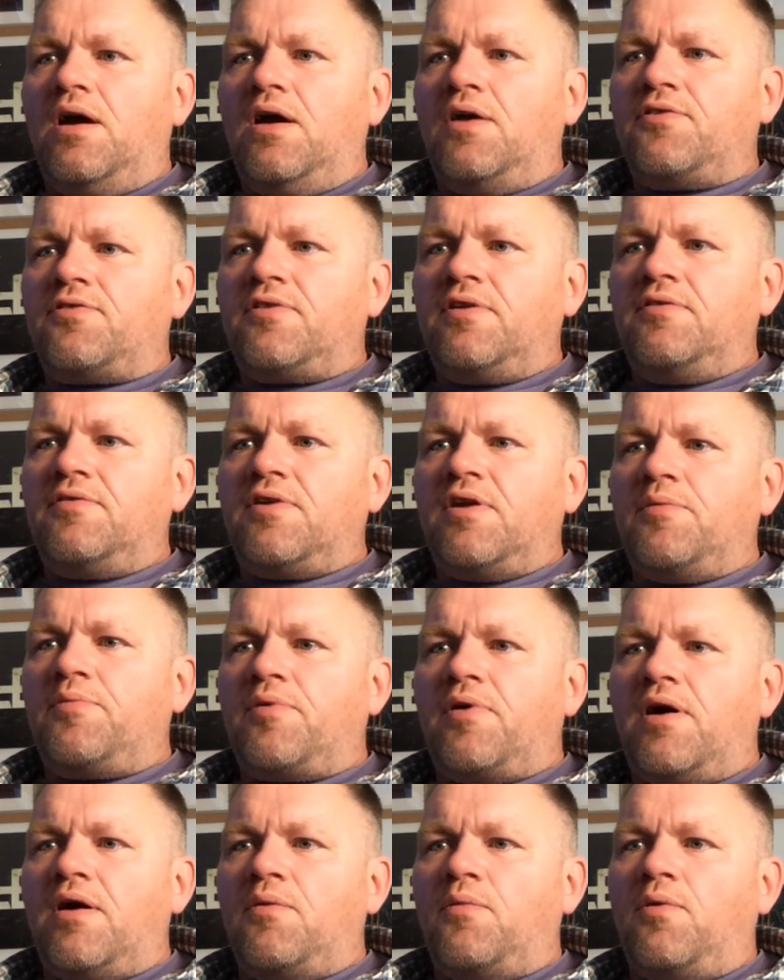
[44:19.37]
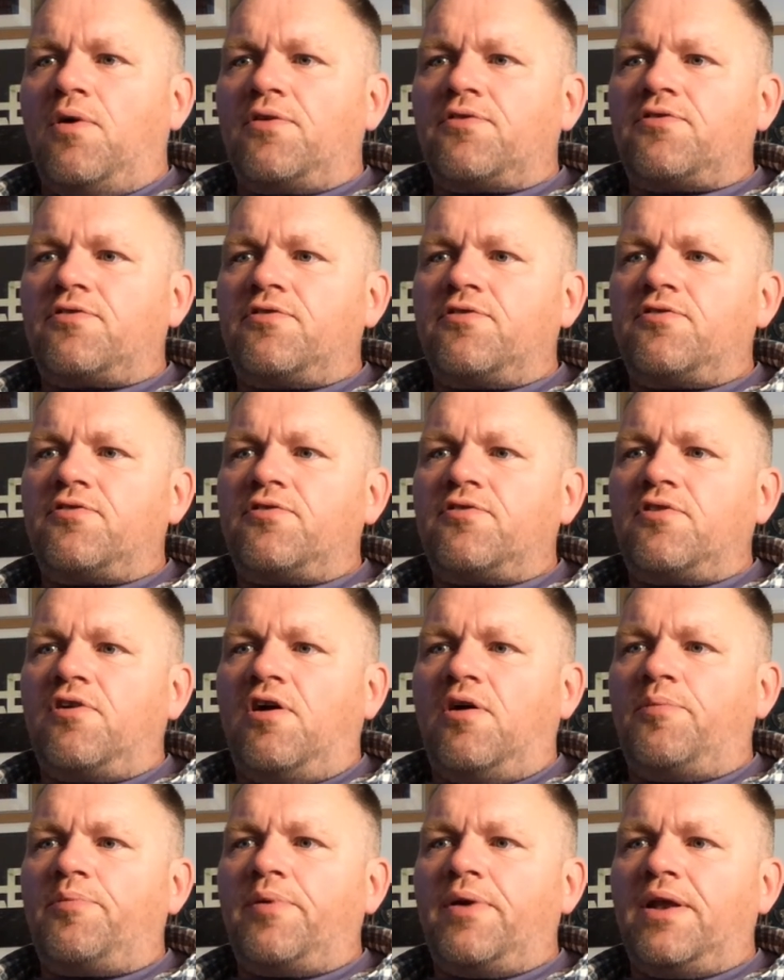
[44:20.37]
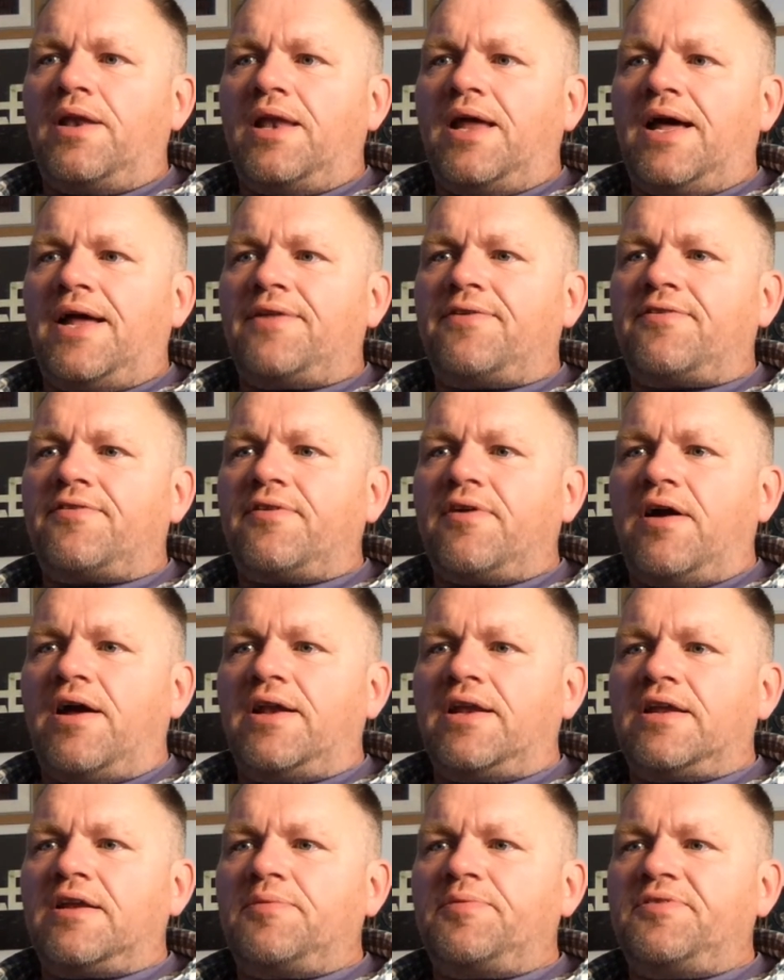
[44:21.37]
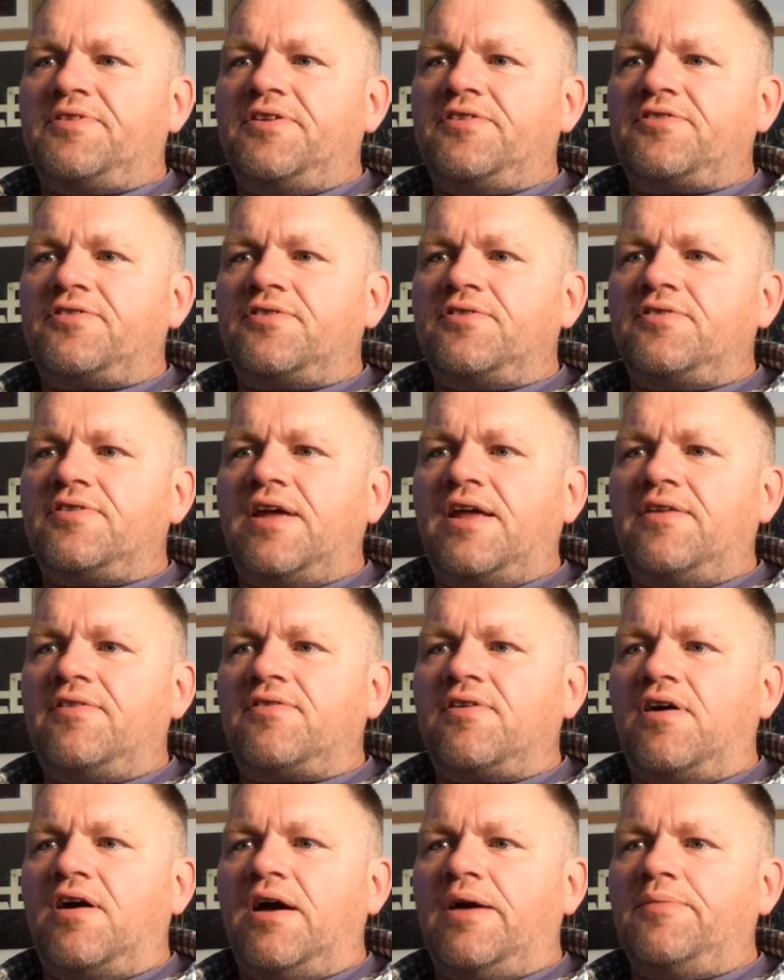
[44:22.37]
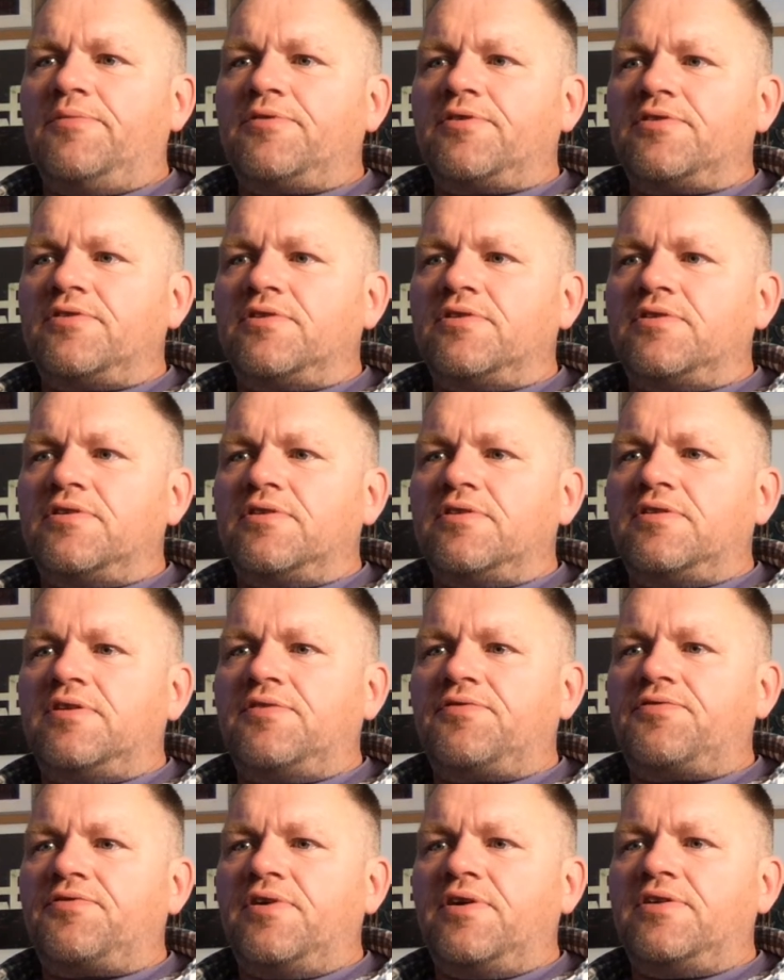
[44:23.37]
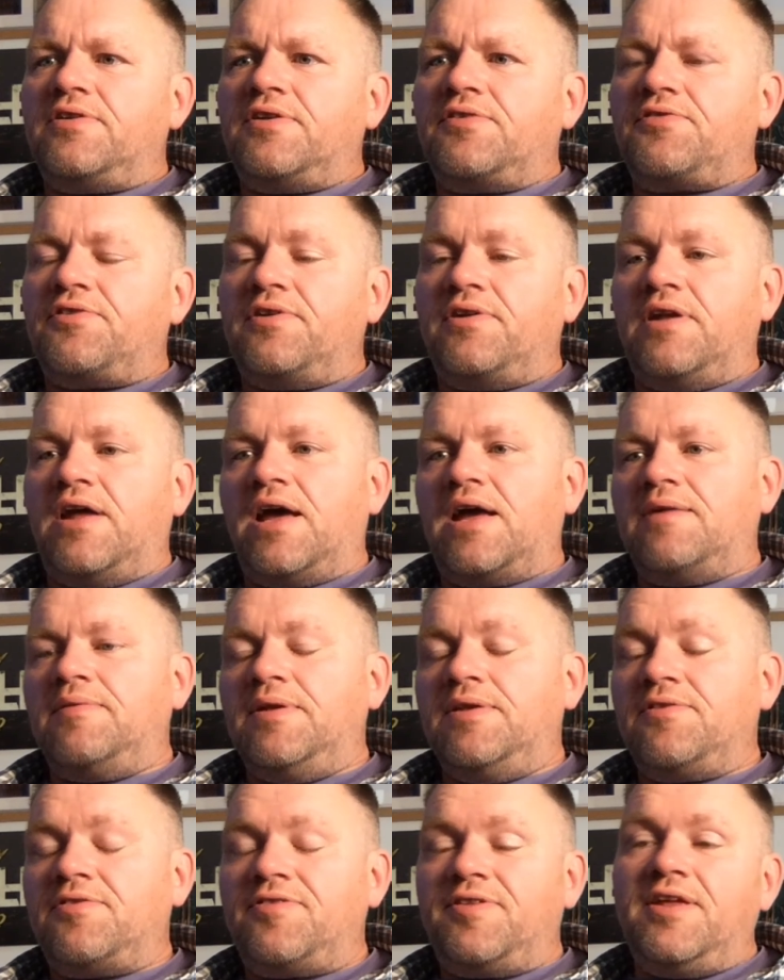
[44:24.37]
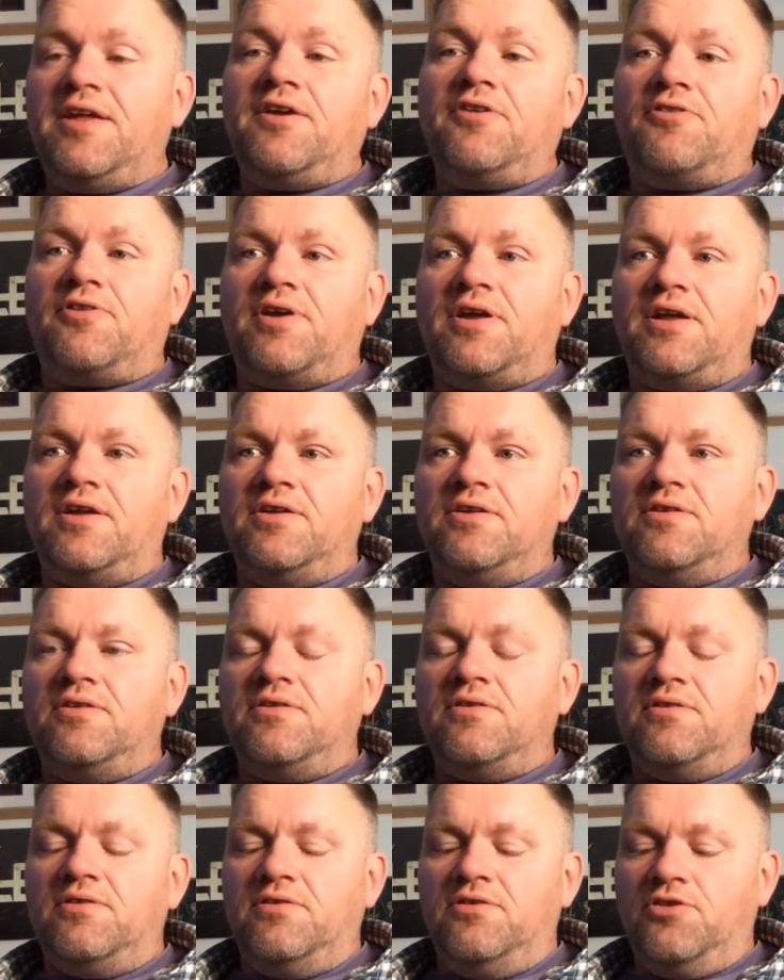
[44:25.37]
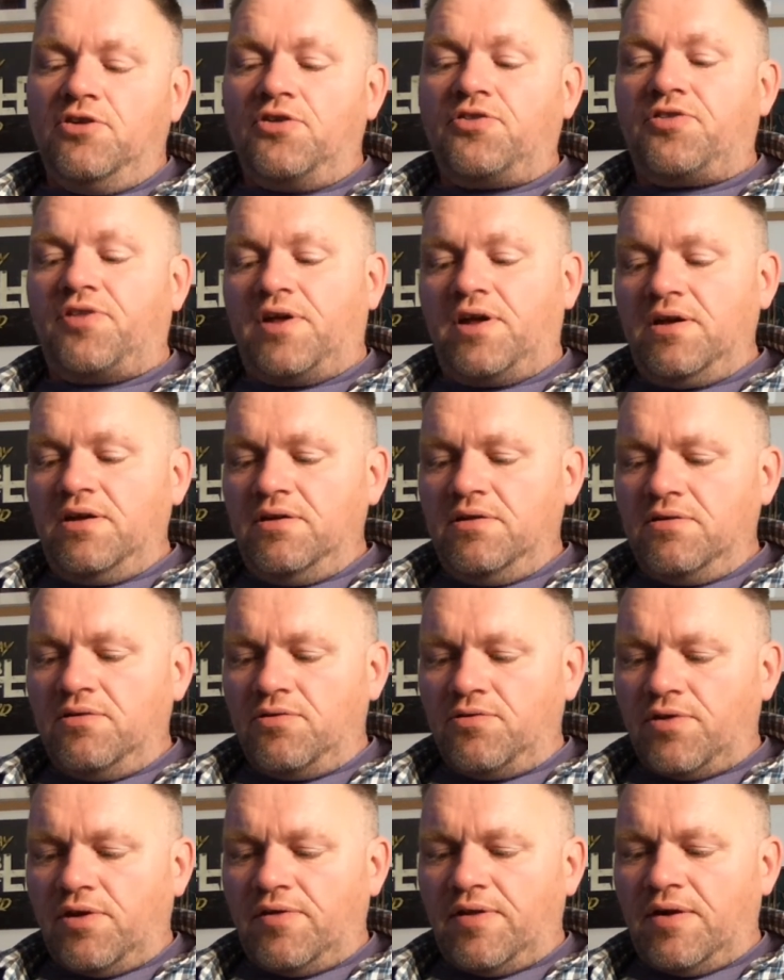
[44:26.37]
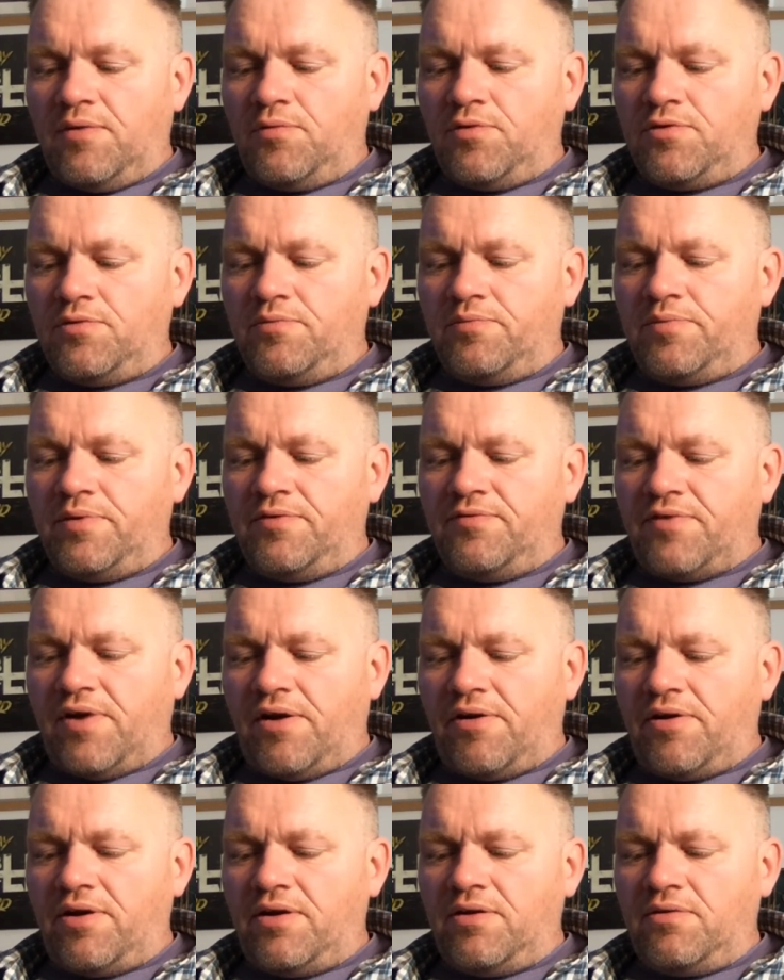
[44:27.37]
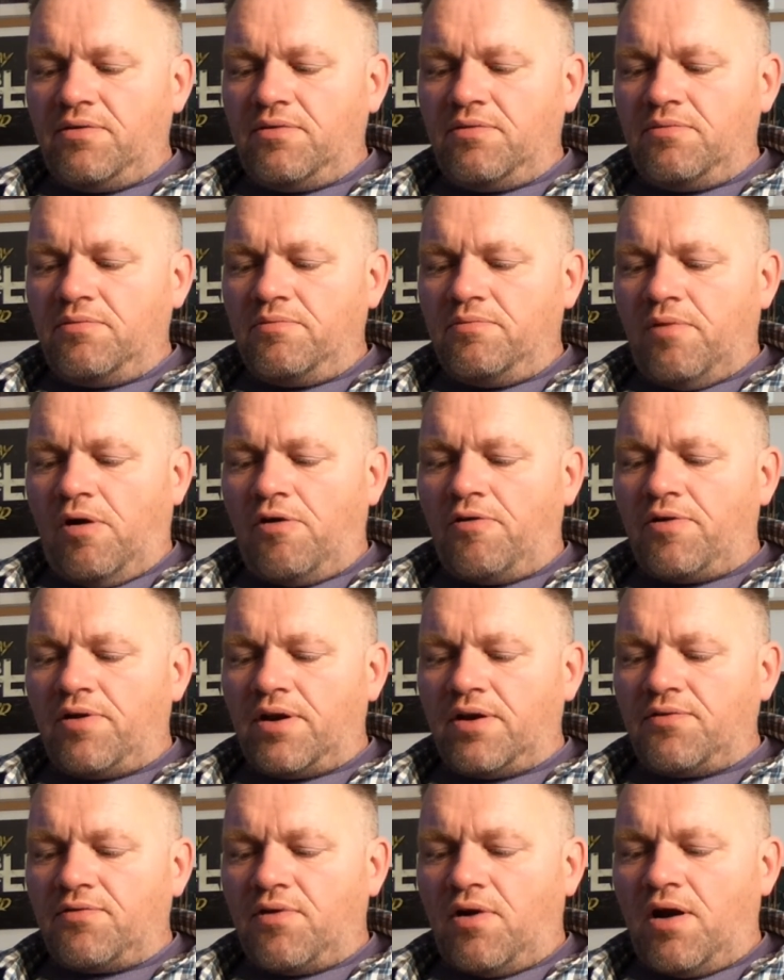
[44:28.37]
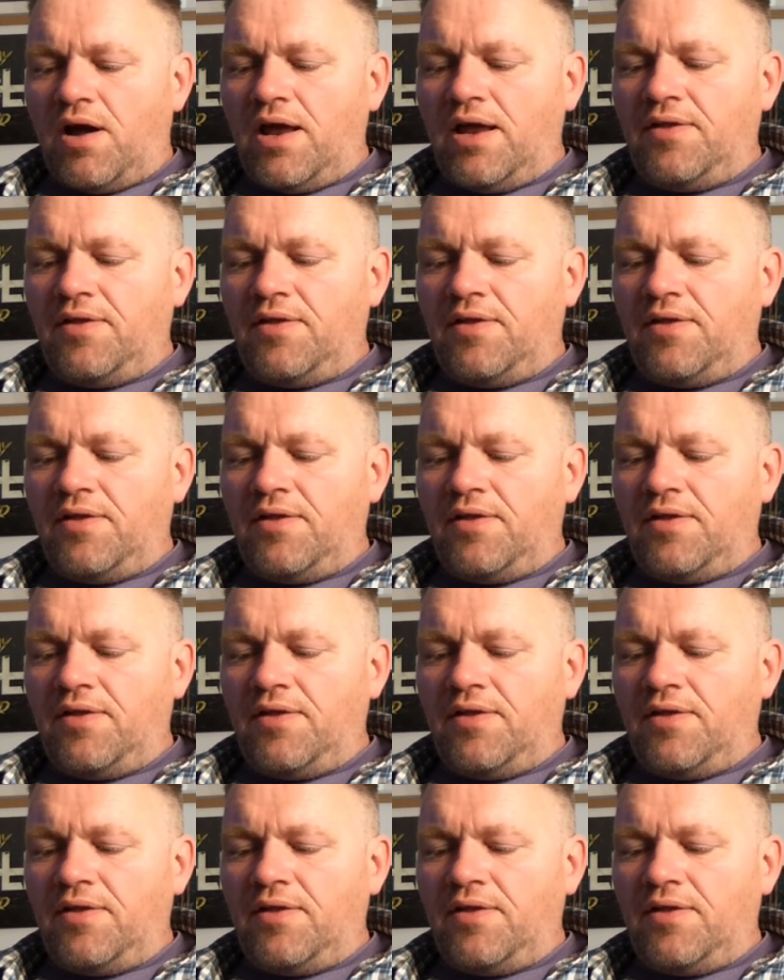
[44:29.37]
Stephen O'Brien, what's to stop a lad signing a petition 10 times under a different name? In theory, nothing, although that wouldn't be very morally right.